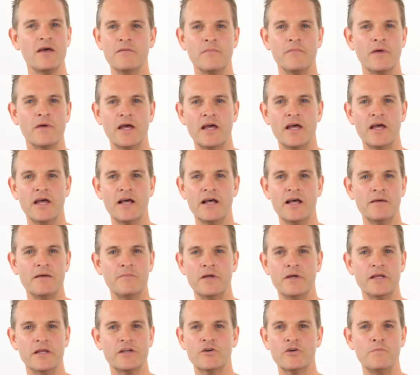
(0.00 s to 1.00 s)

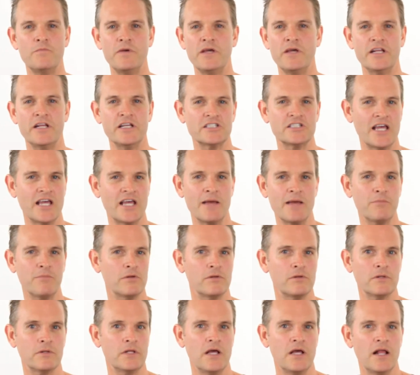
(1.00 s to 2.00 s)
It could be an
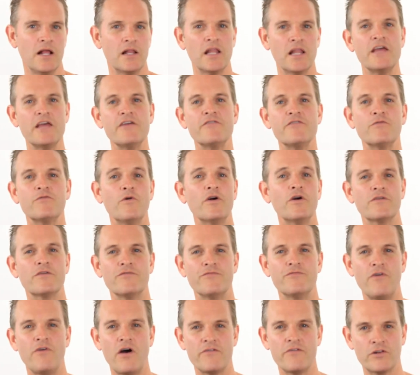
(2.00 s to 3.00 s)
example, leave work
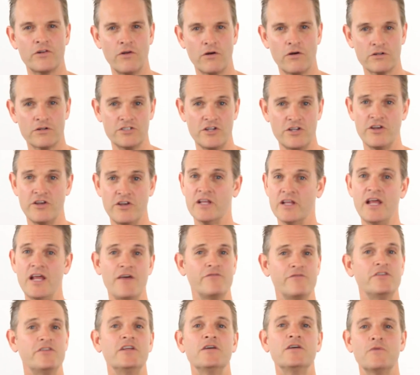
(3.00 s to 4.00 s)
at 5 o'clock so you can
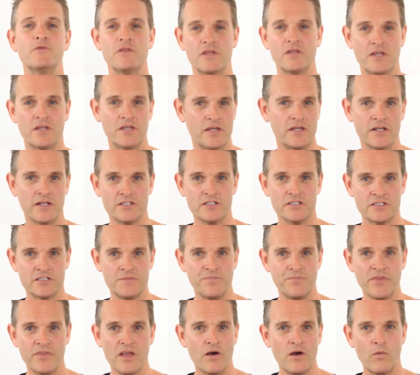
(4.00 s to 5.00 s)
have dinner with the kids
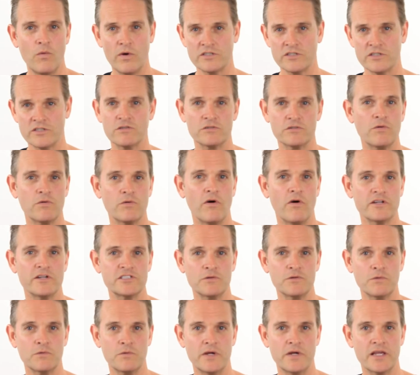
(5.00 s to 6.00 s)
once or
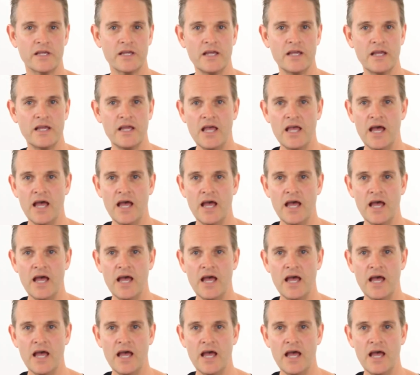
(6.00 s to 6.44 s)
twice a week.